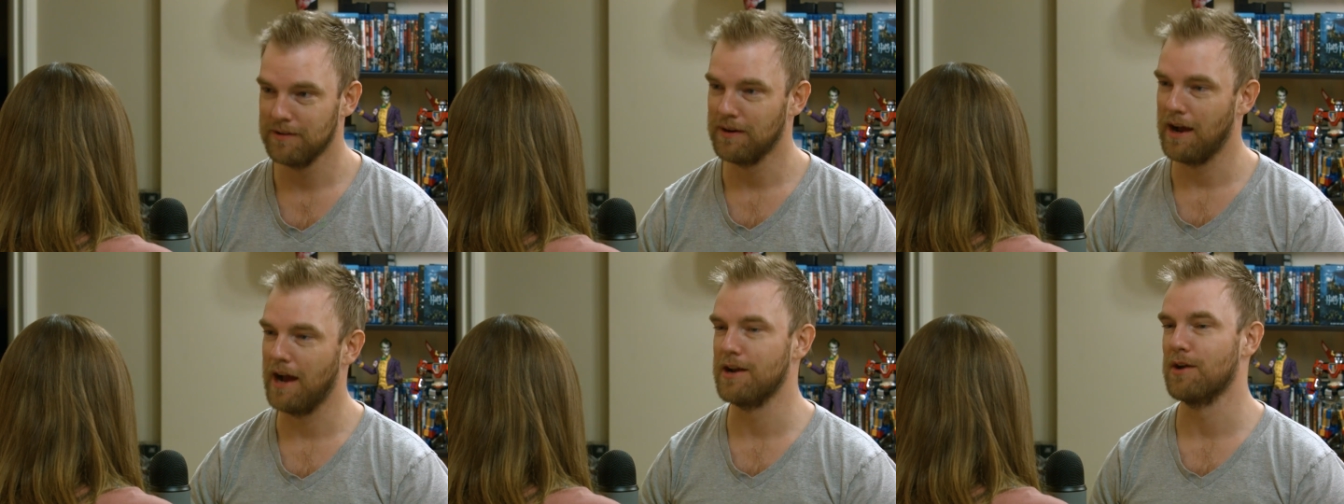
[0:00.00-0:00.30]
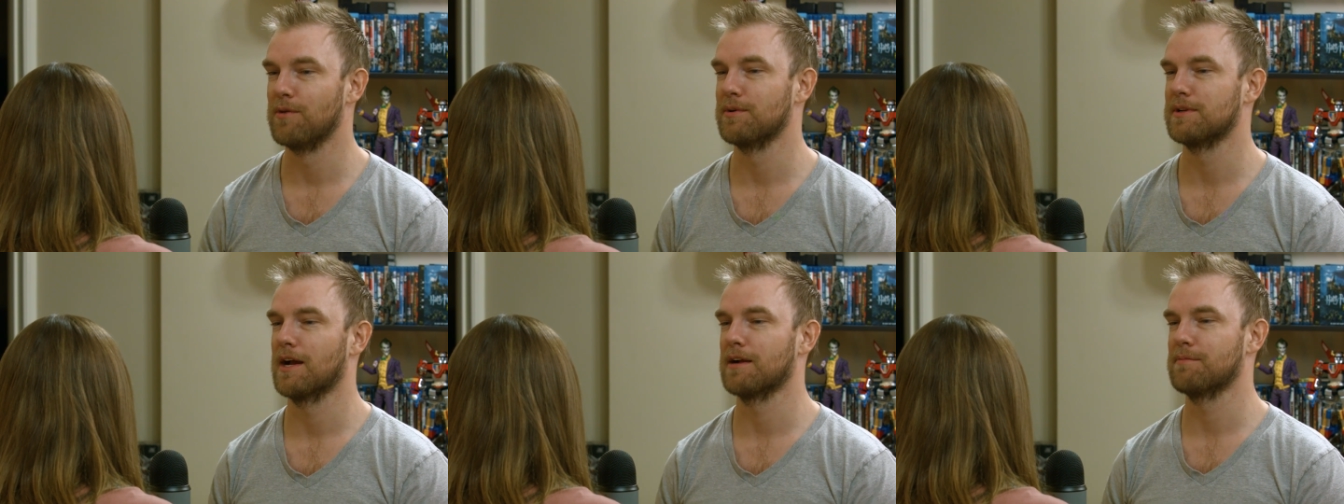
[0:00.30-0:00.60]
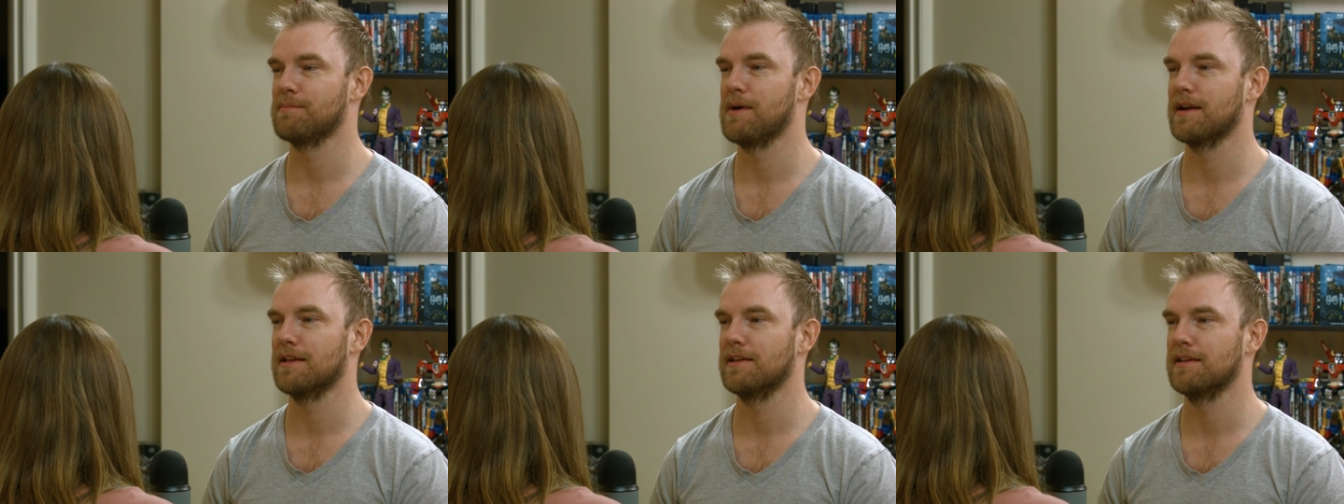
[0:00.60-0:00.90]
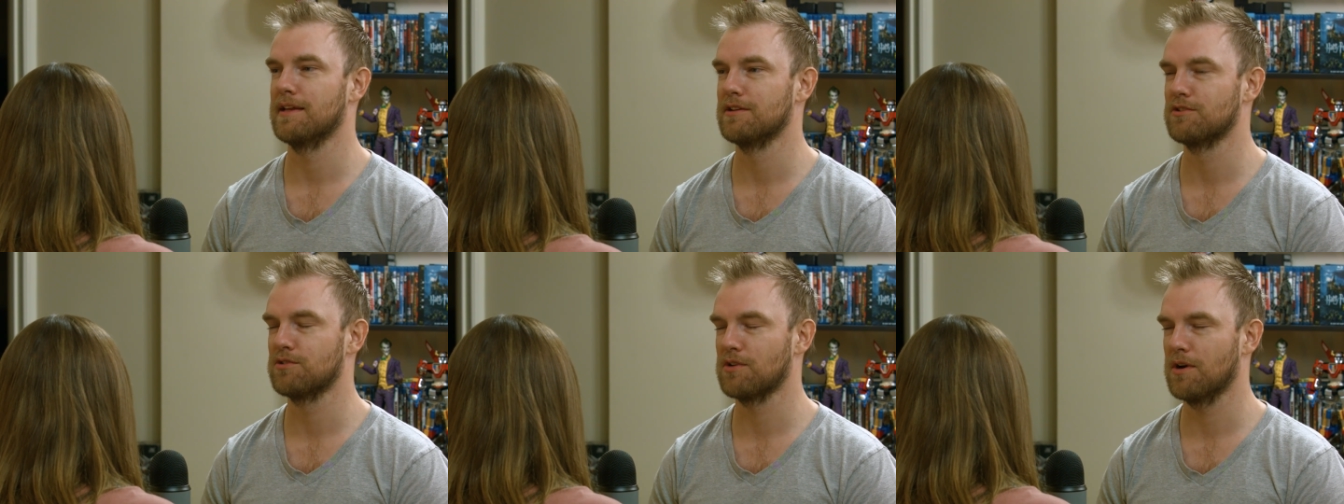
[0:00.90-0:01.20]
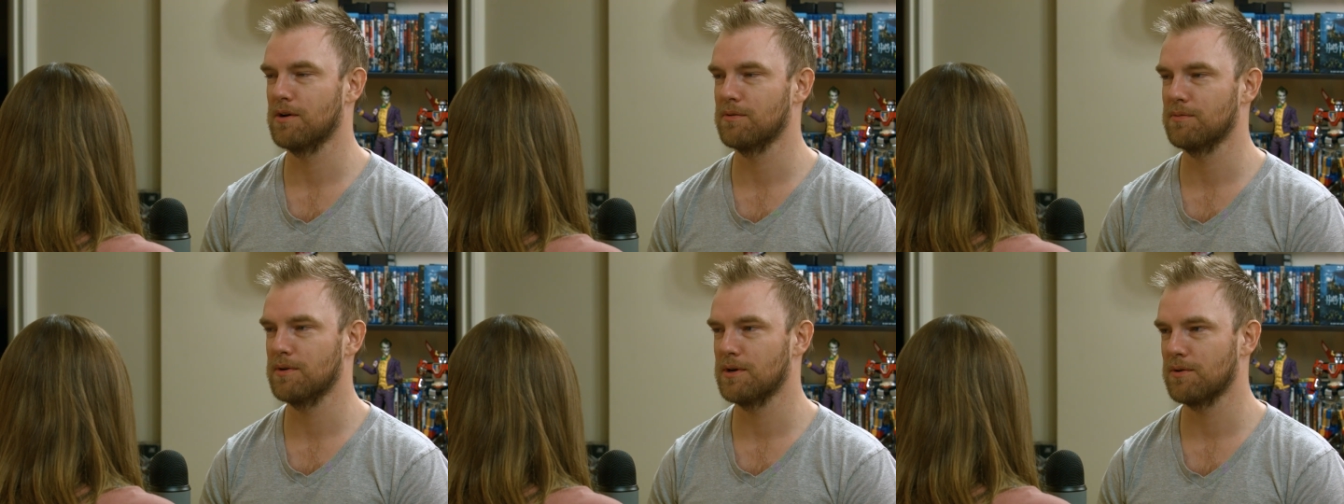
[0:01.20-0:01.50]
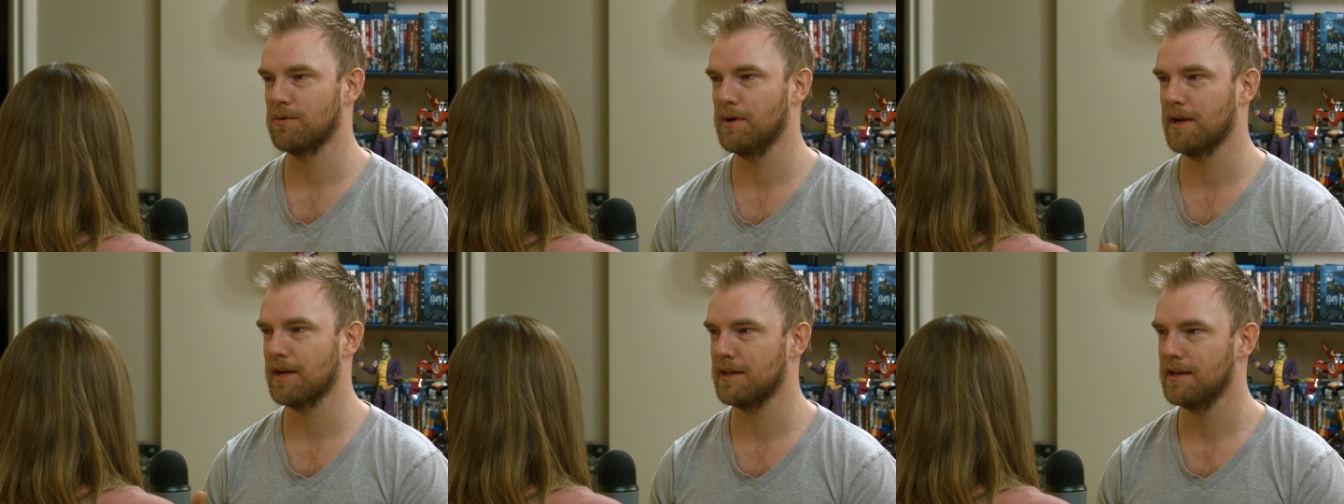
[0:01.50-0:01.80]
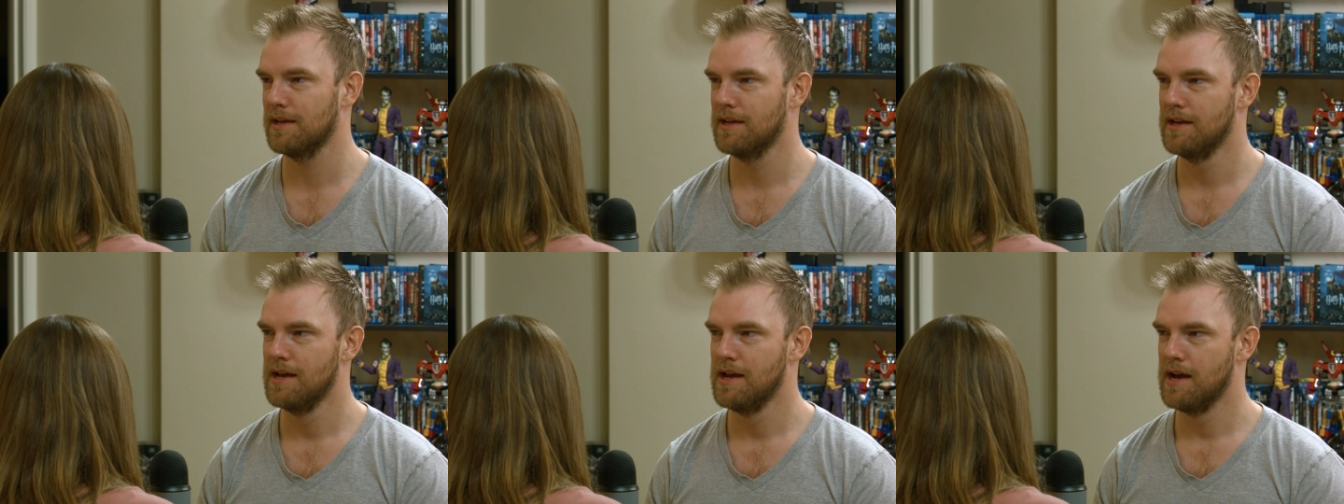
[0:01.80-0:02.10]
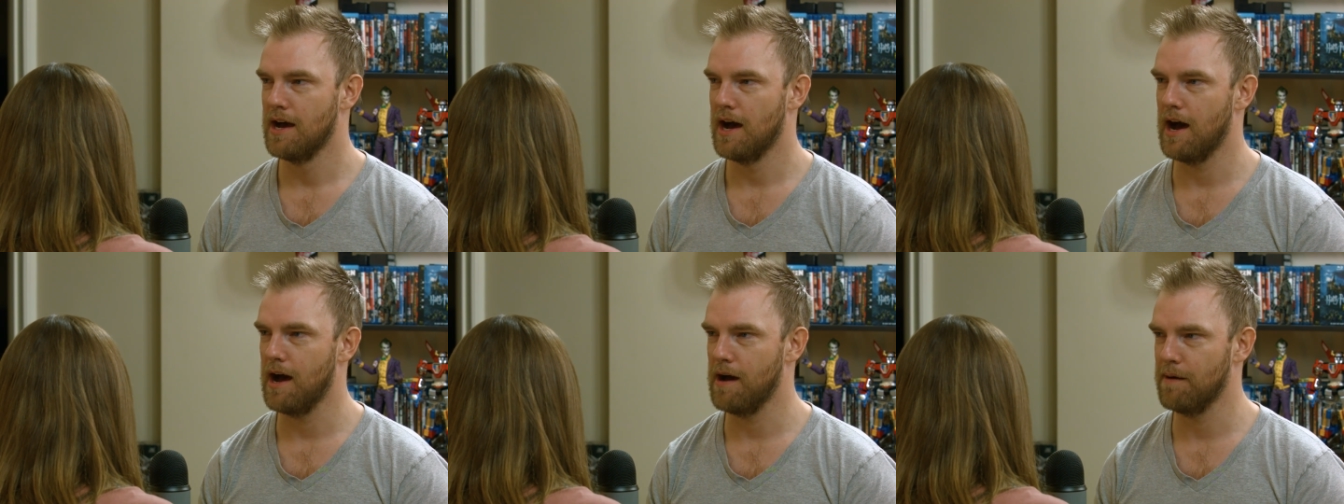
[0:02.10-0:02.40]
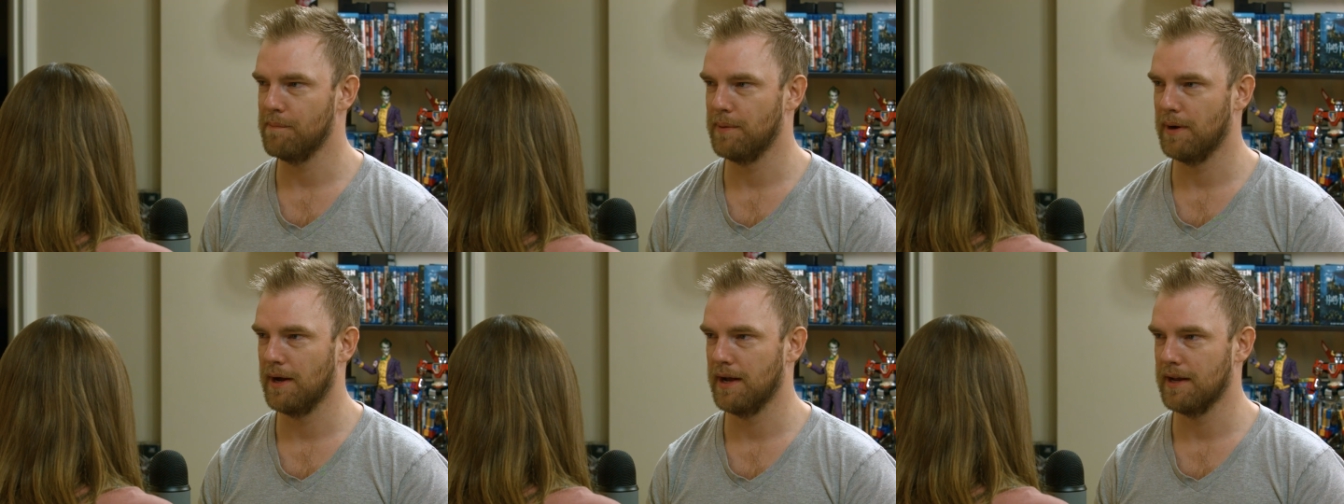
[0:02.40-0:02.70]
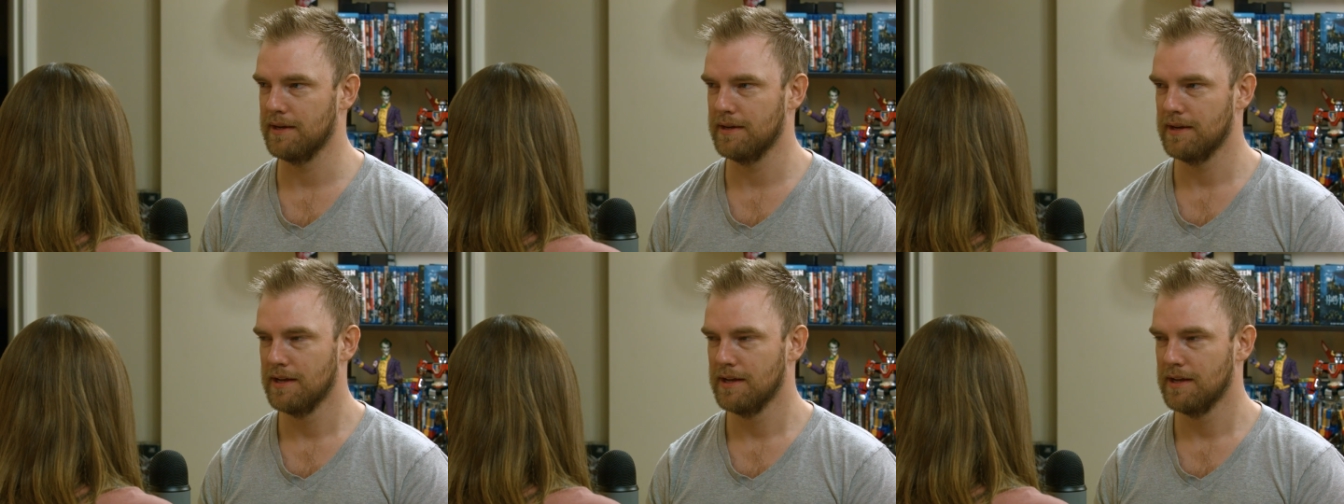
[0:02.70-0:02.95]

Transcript: I know we talked about it in the intro real quick. But